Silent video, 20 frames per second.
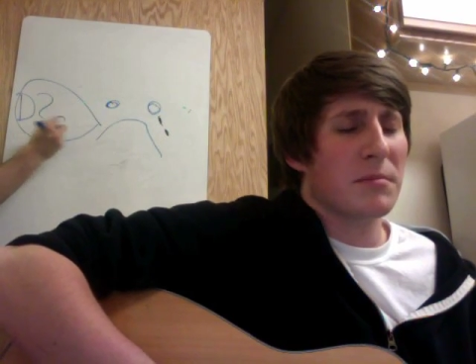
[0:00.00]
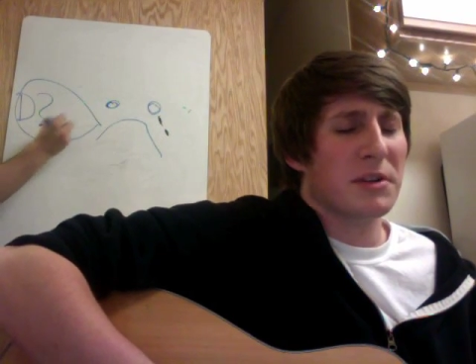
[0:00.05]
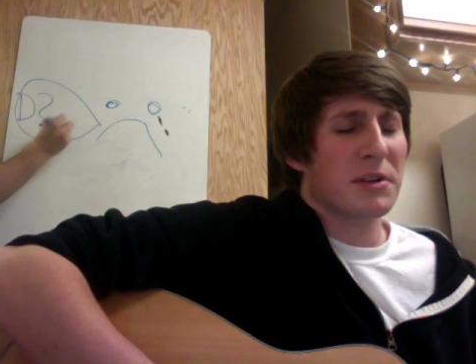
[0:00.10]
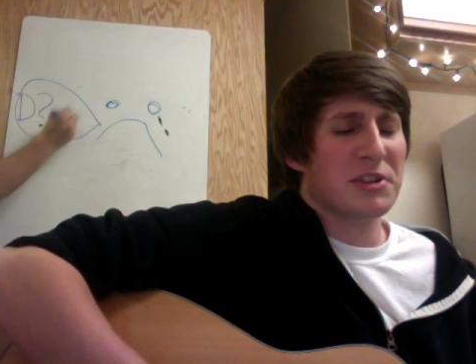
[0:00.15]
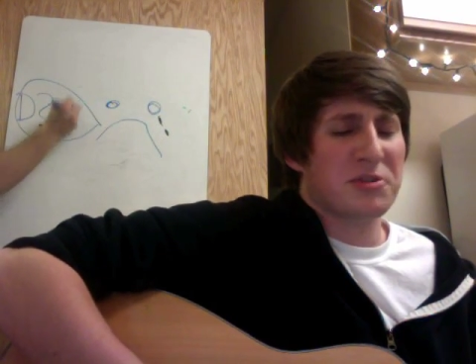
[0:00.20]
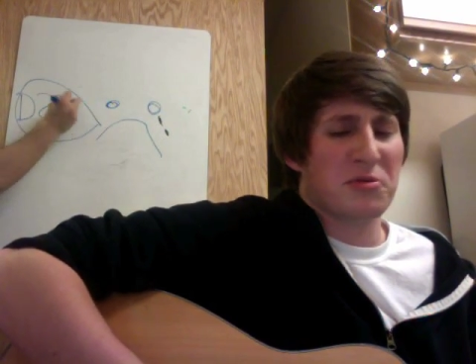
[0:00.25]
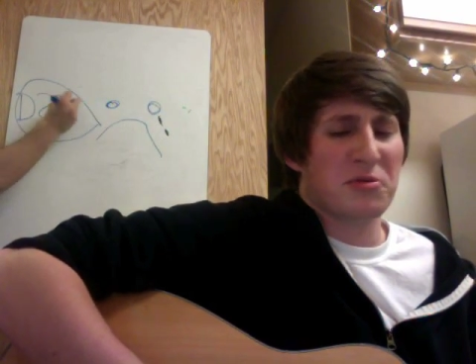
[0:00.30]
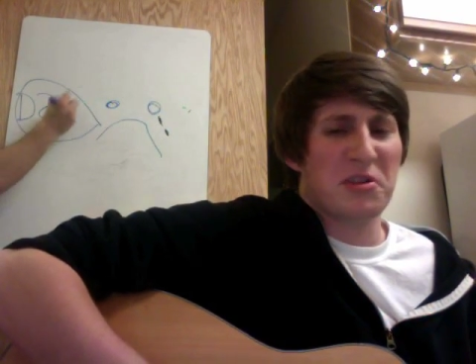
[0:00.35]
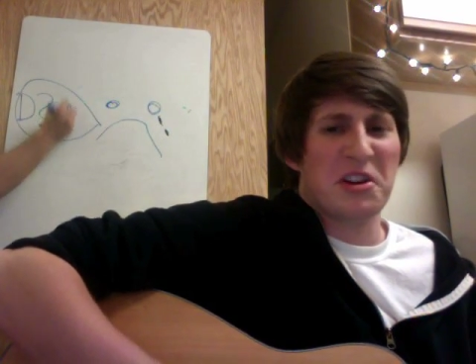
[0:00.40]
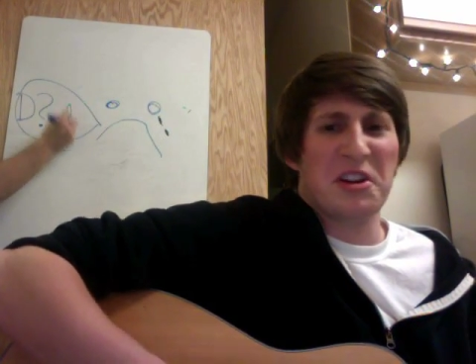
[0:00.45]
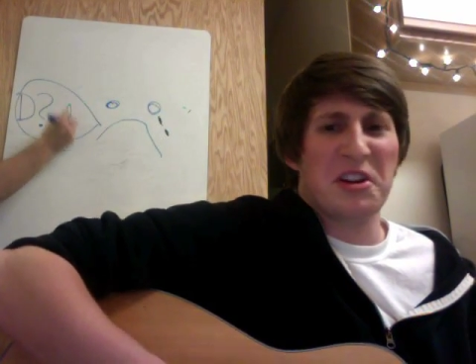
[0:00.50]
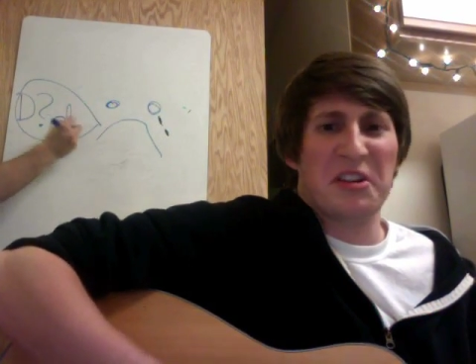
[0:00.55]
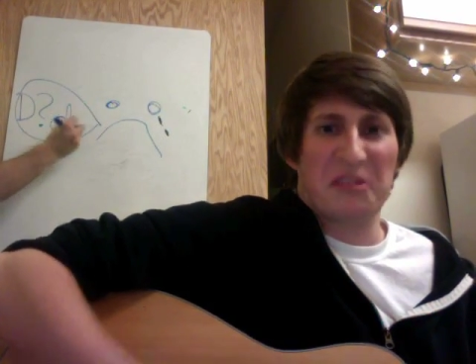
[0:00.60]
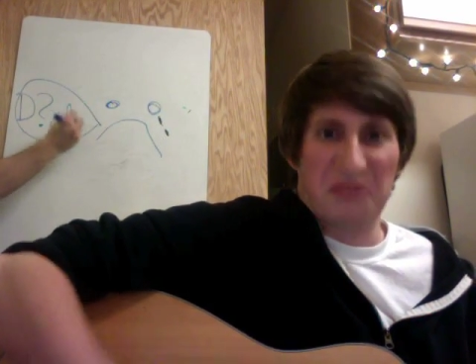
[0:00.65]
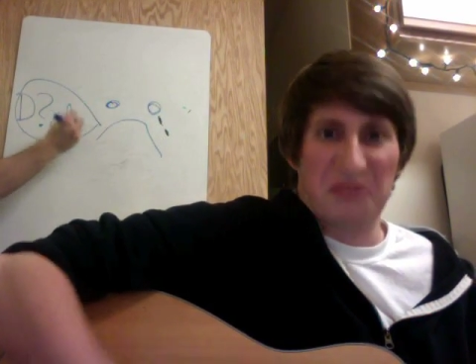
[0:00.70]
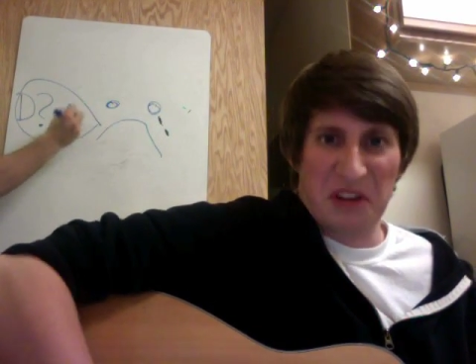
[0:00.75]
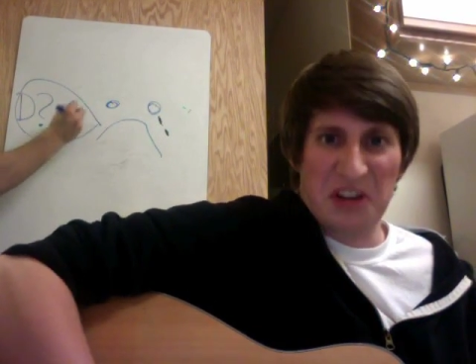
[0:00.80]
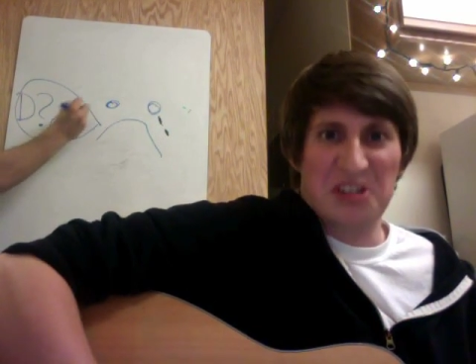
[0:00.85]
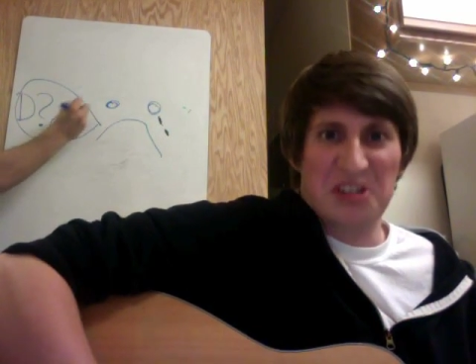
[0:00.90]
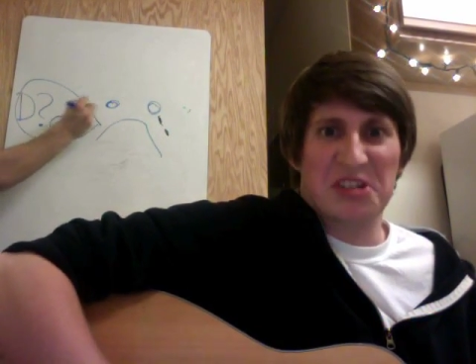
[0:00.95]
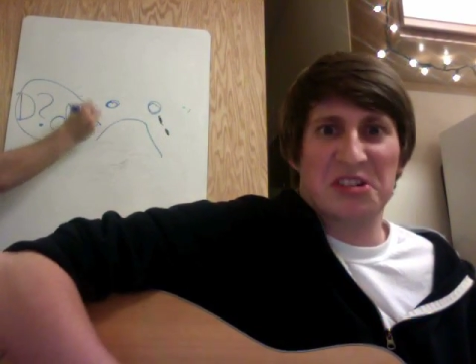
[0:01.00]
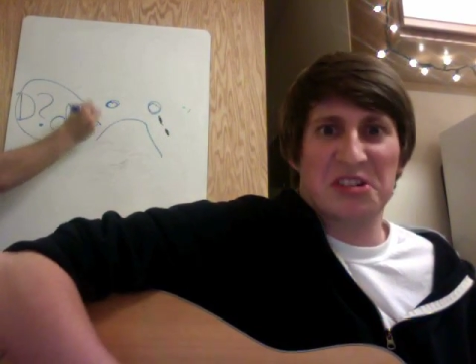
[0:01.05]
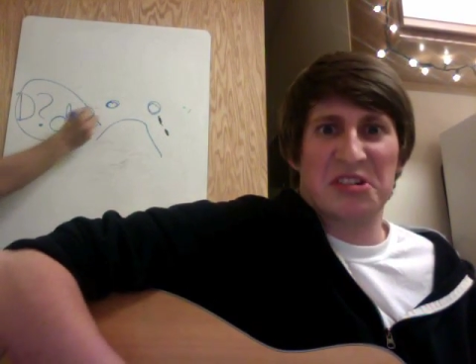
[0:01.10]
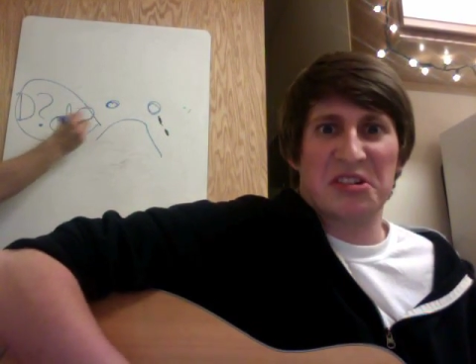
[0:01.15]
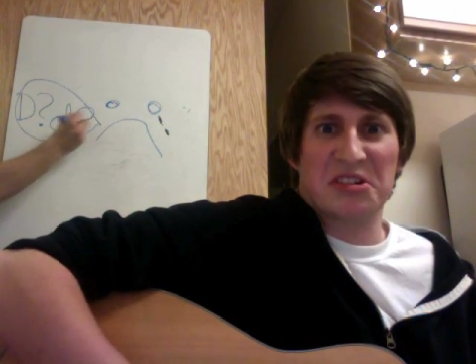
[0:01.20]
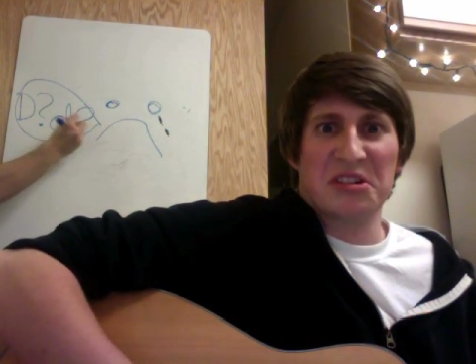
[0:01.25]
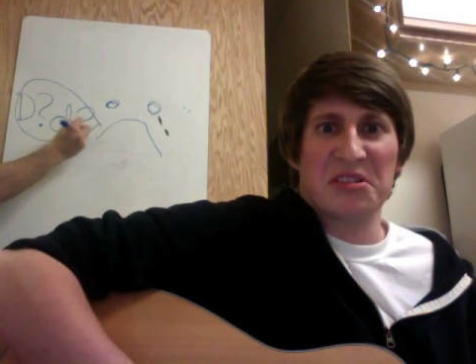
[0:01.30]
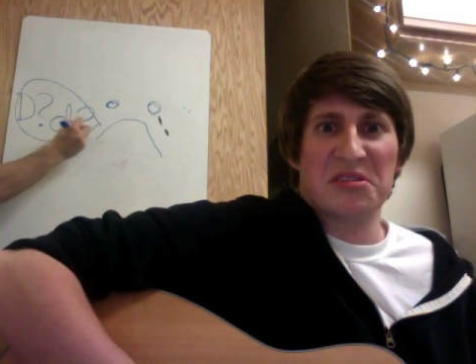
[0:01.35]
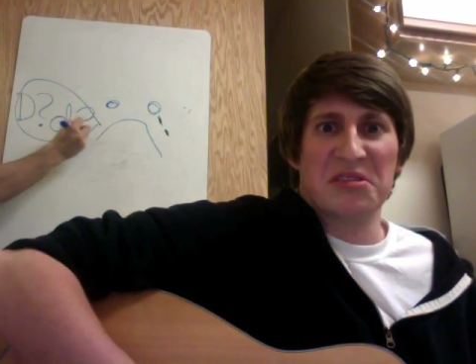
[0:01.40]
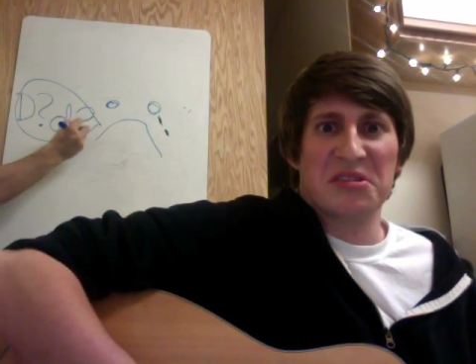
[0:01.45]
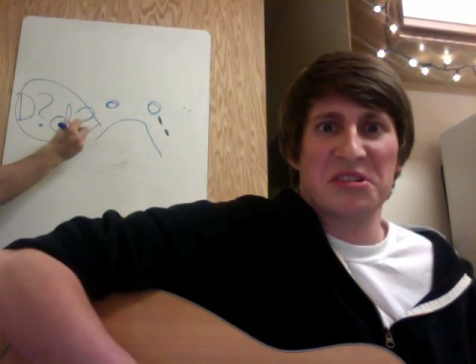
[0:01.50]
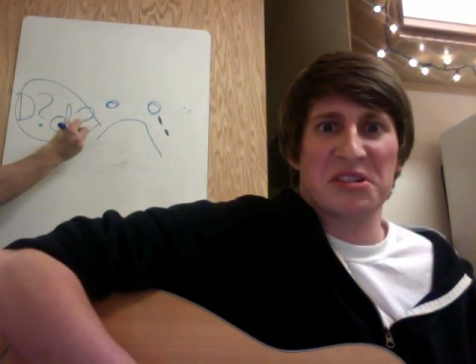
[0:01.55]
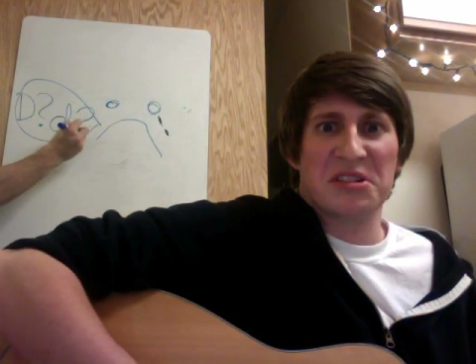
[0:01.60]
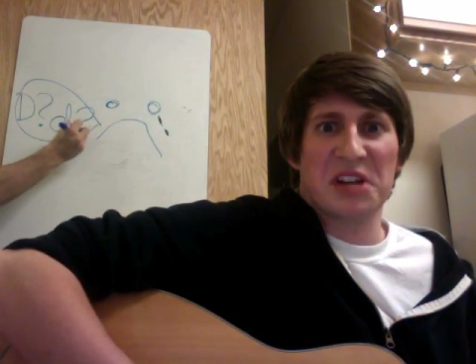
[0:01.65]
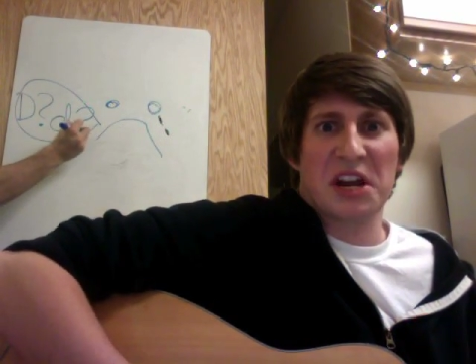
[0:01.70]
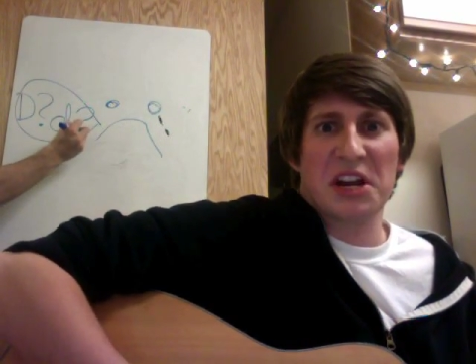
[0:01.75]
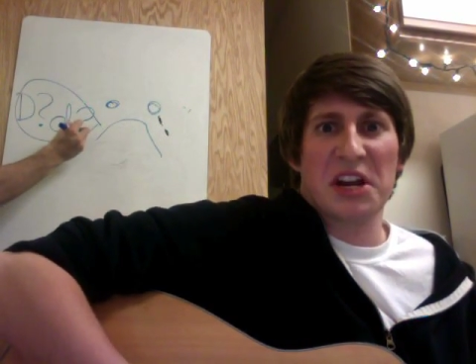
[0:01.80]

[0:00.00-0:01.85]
between distance